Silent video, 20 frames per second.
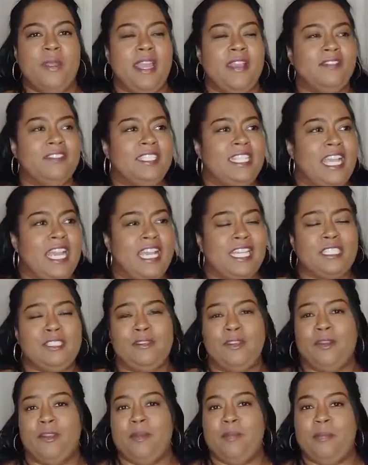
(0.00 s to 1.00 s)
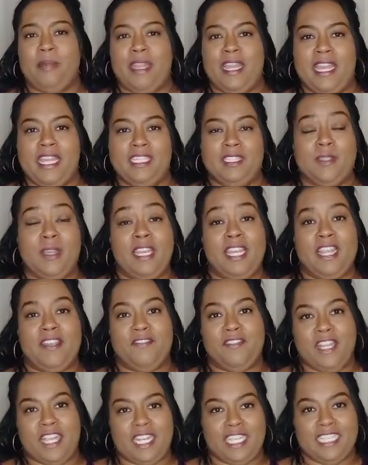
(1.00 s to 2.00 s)
we have sex, you go to bed, so I
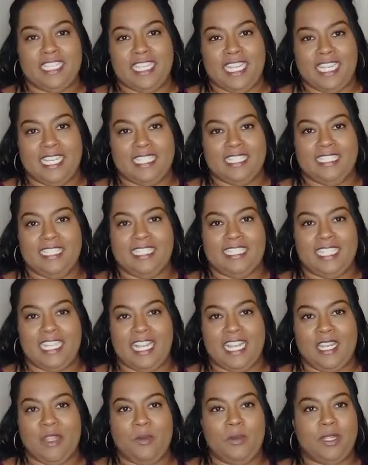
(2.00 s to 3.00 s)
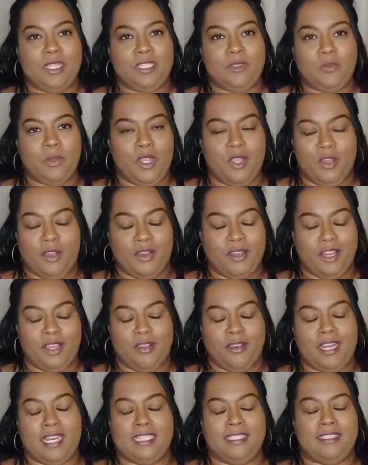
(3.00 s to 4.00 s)
never get a chance to tell it," which we all
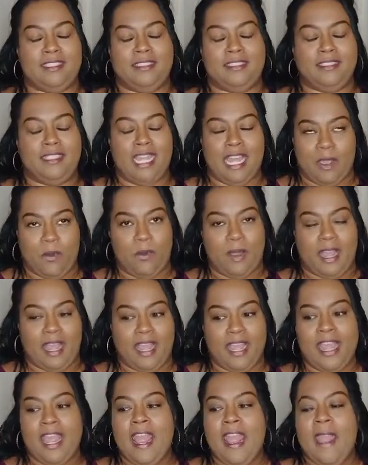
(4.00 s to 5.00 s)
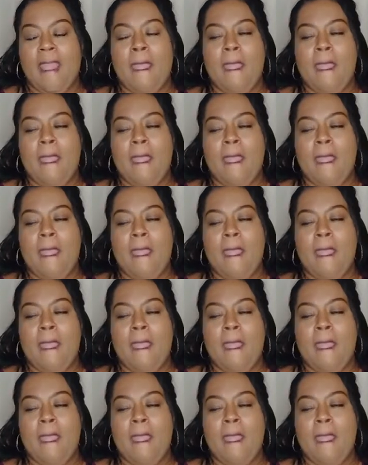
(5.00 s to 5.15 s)
know that's not why.